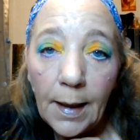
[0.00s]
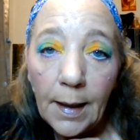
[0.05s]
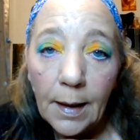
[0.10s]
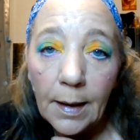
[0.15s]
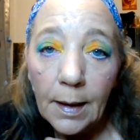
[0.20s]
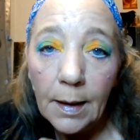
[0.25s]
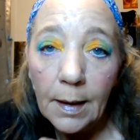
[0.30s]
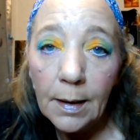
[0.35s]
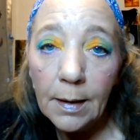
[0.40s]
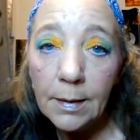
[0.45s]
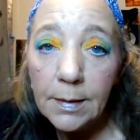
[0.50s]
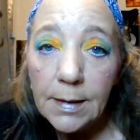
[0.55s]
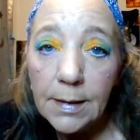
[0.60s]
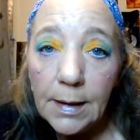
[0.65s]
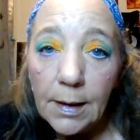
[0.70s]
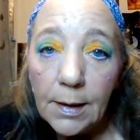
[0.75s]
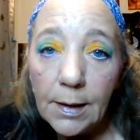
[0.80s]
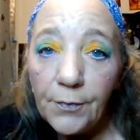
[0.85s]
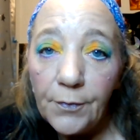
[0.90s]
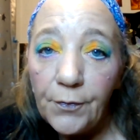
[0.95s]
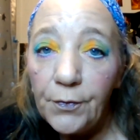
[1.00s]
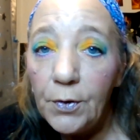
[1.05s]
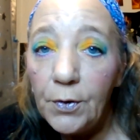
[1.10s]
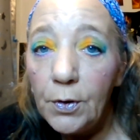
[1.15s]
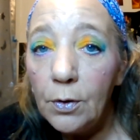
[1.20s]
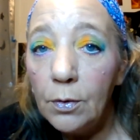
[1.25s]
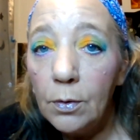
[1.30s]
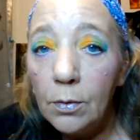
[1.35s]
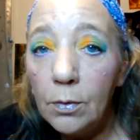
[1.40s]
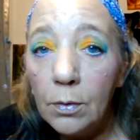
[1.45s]
if you
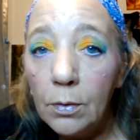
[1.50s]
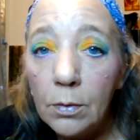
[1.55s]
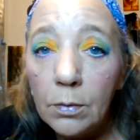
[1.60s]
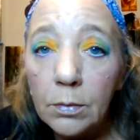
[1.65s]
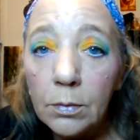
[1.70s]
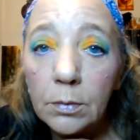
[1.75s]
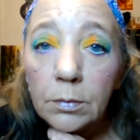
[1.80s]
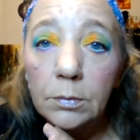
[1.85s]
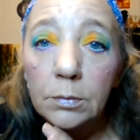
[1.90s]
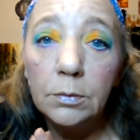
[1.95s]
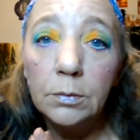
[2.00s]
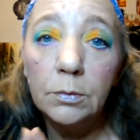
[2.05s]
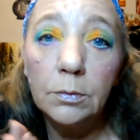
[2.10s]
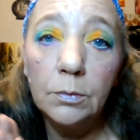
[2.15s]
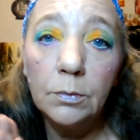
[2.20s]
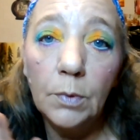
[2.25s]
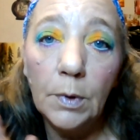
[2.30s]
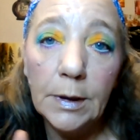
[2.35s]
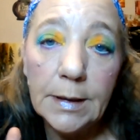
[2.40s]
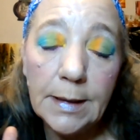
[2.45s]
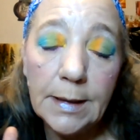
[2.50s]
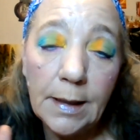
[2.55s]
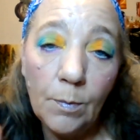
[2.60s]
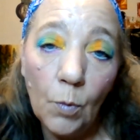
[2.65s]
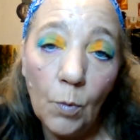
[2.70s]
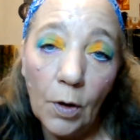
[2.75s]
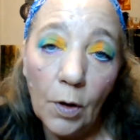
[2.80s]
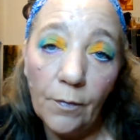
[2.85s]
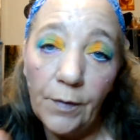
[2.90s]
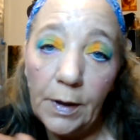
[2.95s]
want to see more videos
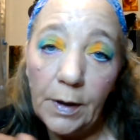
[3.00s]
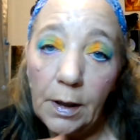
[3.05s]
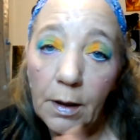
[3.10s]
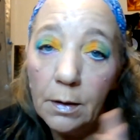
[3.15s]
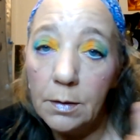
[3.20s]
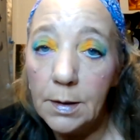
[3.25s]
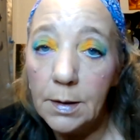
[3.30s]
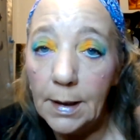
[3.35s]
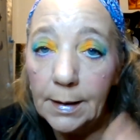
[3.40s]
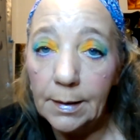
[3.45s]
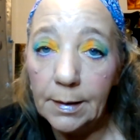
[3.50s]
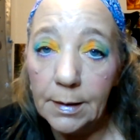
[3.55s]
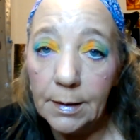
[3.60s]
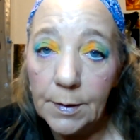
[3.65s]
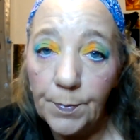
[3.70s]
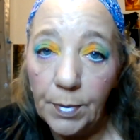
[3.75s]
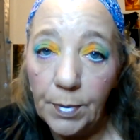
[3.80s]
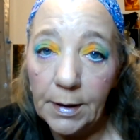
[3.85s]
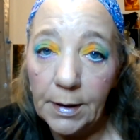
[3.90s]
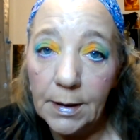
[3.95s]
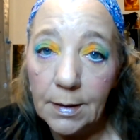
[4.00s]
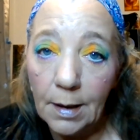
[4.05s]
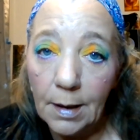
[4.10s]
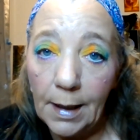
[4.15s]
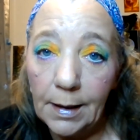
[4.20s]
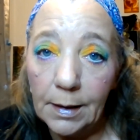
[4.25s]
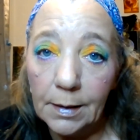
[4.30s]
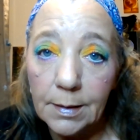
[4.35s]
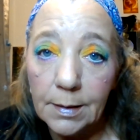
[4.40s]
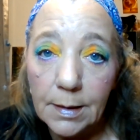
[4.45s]
like this, please like and
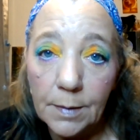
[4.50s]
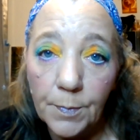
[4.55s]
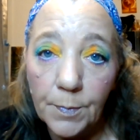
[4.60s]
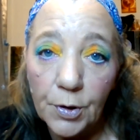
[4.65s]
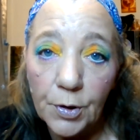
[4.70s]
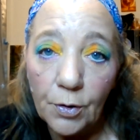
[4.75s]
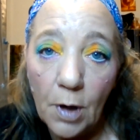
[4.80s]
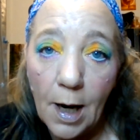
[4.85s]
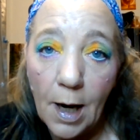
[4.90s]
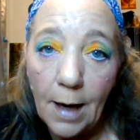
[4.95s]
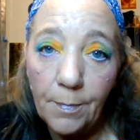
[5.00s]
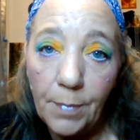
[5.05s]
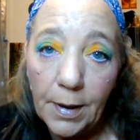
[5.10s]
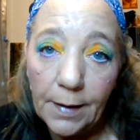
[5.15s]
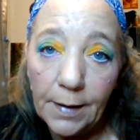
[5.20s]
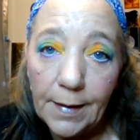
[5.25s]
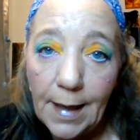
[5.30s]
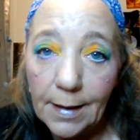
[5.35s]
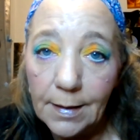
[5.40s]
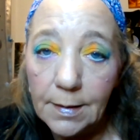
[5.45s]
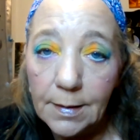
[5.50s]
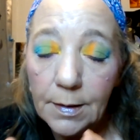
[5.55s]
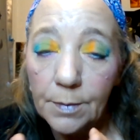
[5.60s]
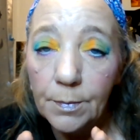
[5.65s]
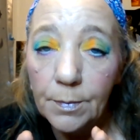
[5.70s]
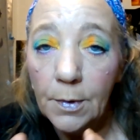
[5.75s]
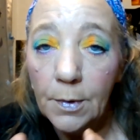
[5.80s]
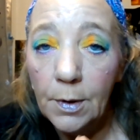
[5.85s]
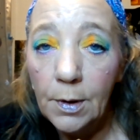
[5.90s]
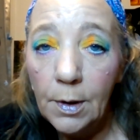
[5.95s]
subscribe. Hit that
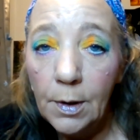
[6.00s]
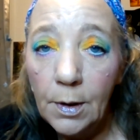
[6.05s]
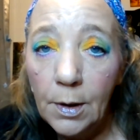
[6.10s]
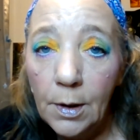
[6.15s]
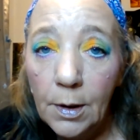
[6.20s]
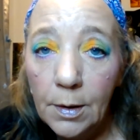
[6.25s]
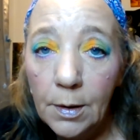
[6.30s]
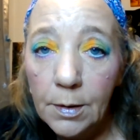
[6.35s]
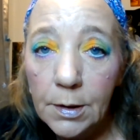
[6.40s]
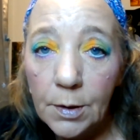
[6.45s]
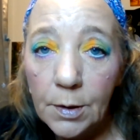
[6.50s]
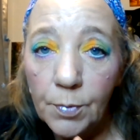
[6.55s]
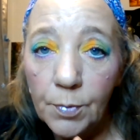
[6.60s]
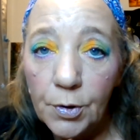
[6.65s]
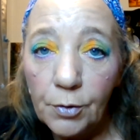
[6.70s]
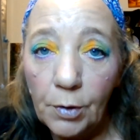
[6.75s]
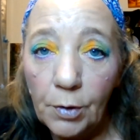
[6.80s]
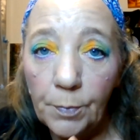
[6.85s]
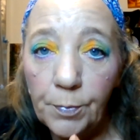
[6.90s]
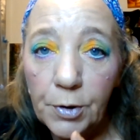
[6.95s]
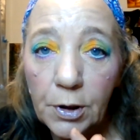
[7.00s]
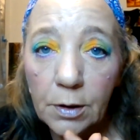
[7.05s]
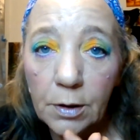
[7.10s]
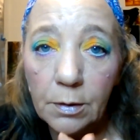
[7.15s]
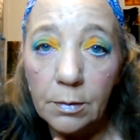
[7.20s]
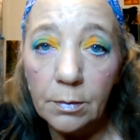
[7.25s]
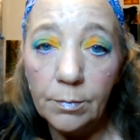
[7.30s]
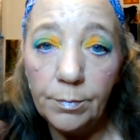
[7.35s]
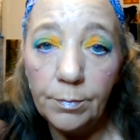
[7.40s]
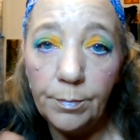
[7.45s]
subscription
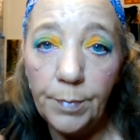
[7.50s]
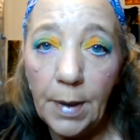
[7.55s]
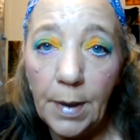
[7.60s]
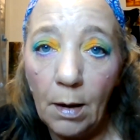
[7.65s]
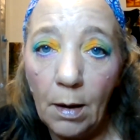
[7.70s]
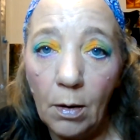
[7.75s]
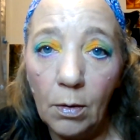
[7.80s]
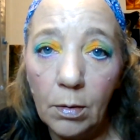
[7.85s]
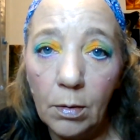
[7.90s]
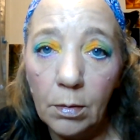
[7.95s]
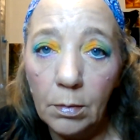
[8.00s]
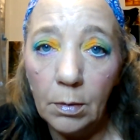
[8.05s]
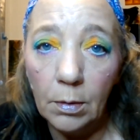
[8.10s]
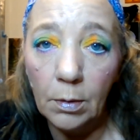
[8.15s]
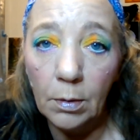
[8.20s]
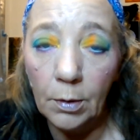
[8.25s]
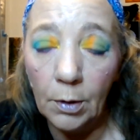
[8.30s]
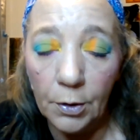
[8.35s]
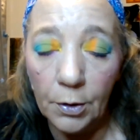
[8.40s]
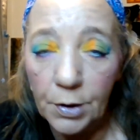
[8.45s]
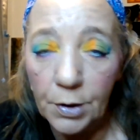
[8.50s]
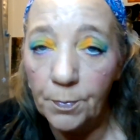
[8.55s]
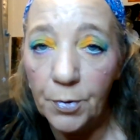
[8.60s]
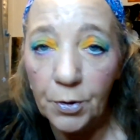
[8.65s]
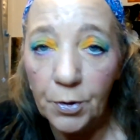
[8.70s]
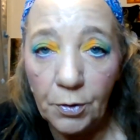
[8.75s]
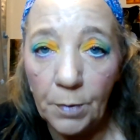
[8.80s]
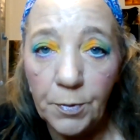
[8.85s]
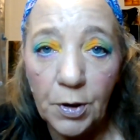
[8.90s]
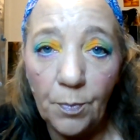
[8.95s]
bell or subscription
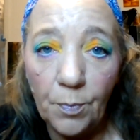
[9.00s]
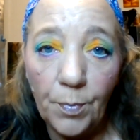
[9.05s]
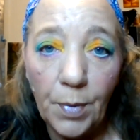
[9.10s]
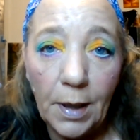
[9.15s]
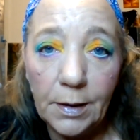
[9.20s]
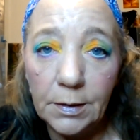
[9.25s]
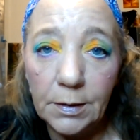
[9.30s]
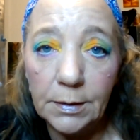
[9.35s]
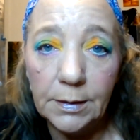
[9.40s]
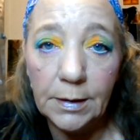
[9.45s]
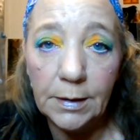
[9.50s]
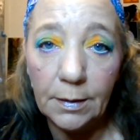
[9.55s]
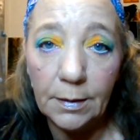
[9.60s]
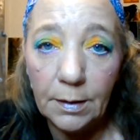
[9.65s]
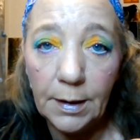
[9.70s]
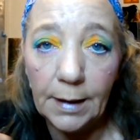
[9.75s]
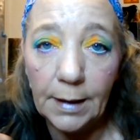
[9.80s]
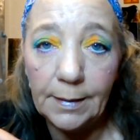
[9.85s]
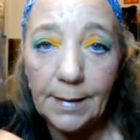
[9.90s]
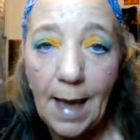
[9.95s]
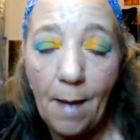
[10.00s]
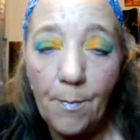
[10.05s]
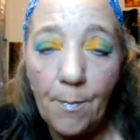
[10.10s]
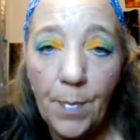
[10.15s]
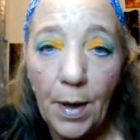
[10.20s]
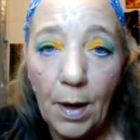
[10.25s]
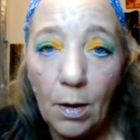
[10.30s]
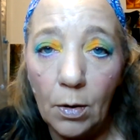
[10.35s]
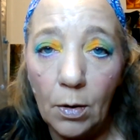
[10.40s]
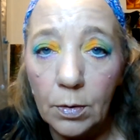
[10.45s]
button and click that bell so you're
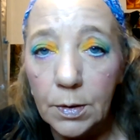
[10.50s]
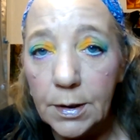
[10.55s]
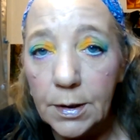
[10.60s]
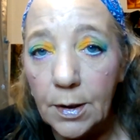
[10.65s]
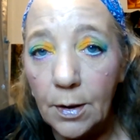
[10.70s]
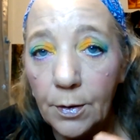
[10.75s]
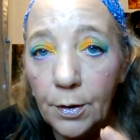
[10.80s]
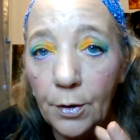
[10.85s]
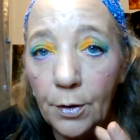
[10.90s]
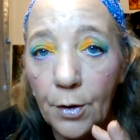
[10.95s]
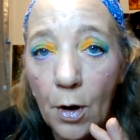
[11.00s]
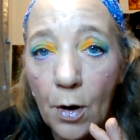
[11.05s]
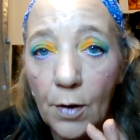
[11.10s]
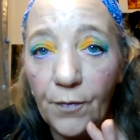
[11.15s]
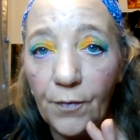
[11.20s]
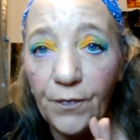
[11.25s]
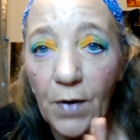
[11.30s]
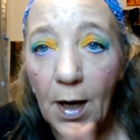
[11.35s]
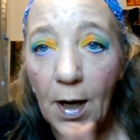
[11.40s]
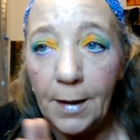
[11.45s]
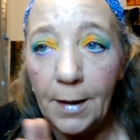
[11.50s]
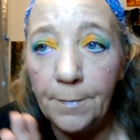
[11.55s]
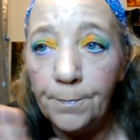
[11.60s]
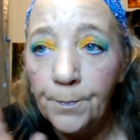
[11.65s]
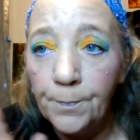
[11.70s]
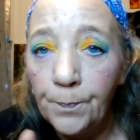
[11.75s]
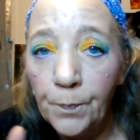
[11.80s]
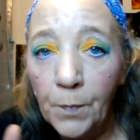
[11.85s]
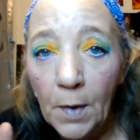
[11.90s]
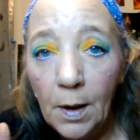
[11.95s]
notified. It
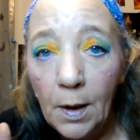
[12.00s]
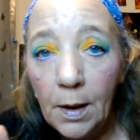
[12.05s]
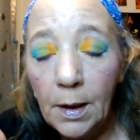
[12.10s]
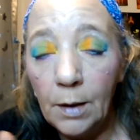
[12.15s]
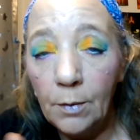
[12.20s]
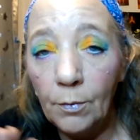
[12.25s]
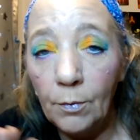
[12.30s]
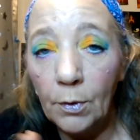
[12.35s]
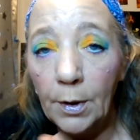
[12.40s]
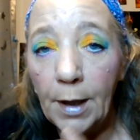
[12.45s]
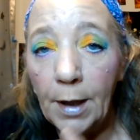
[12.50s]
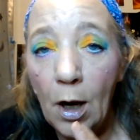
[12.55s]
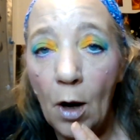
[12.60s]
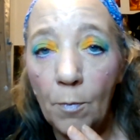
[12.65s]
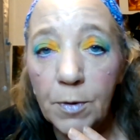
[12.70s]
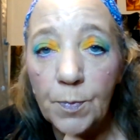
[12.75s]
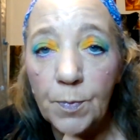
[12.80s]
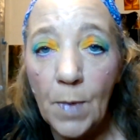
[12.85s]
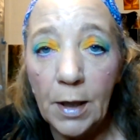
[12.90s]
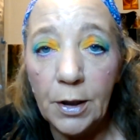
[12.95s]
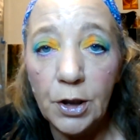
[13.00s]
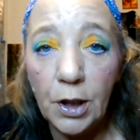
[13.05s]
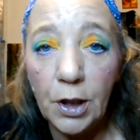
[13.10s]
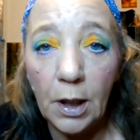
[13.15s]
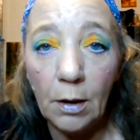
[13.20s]
really helps my channel out.